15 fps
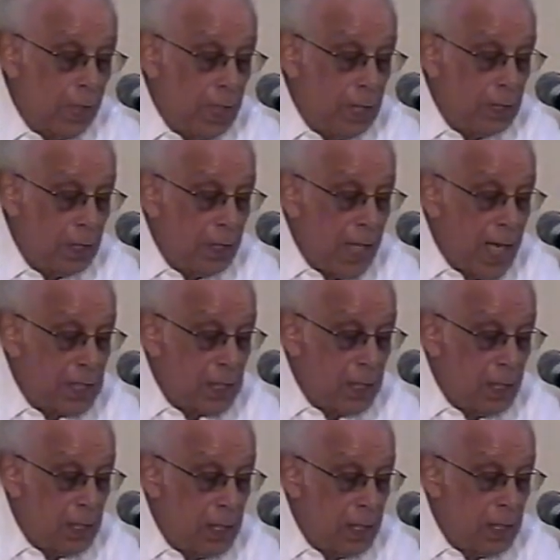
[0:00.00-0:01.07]

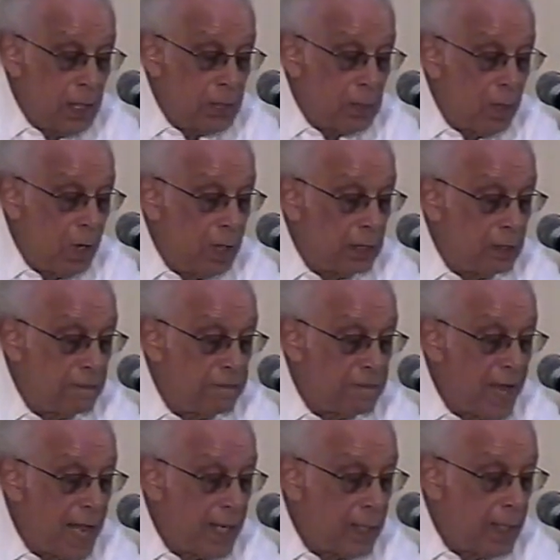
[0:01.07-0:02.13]
internationally is under
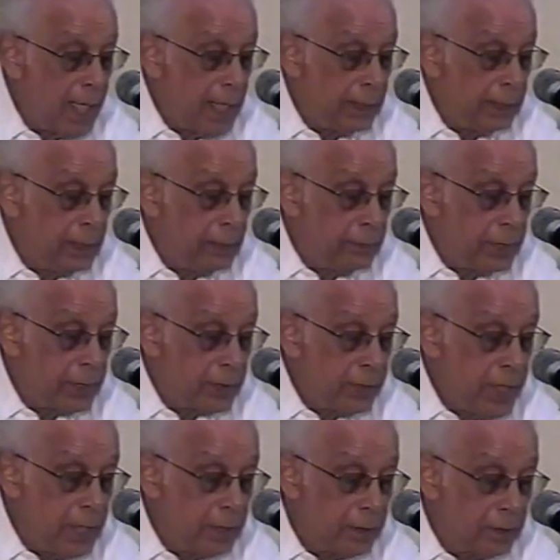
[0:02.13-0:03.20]
fire and in
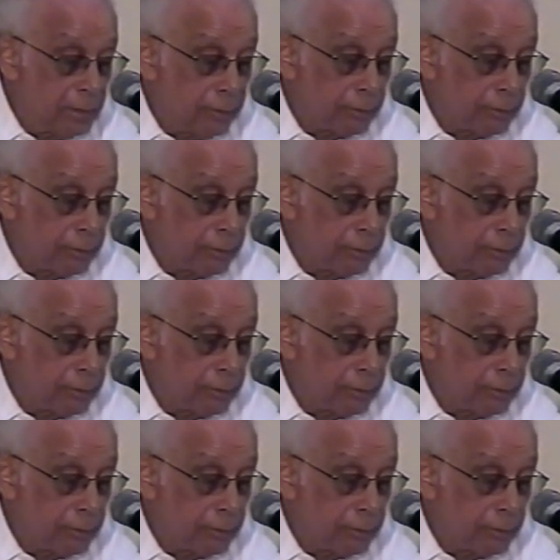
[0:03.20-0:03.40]
retreat.